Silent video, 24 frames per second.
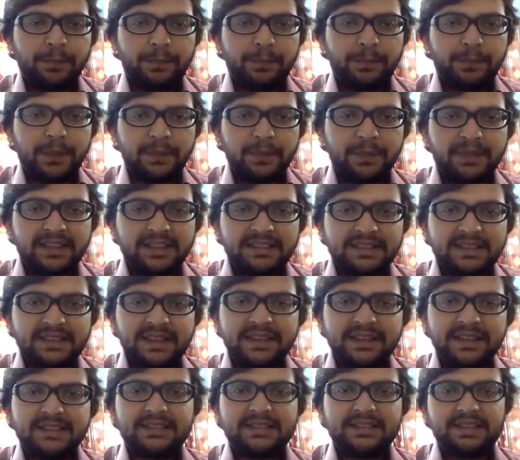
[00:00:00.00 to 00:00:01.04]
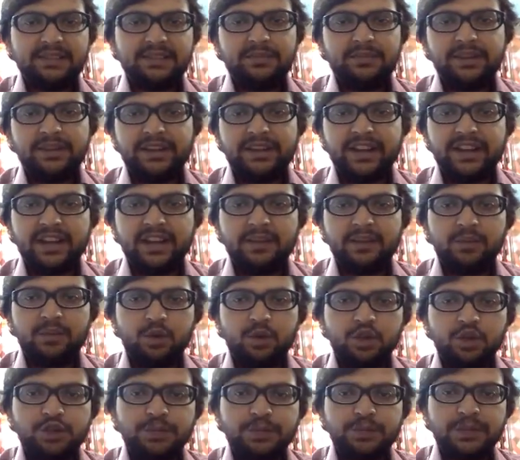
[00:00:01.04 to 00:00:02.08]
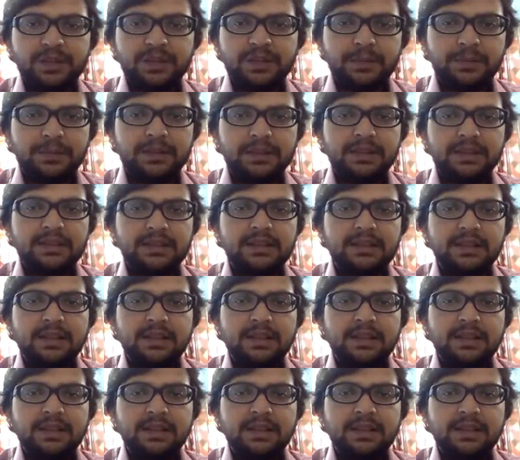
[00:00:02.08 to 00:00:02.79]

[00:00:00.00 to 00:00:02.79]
publicized in media, most people's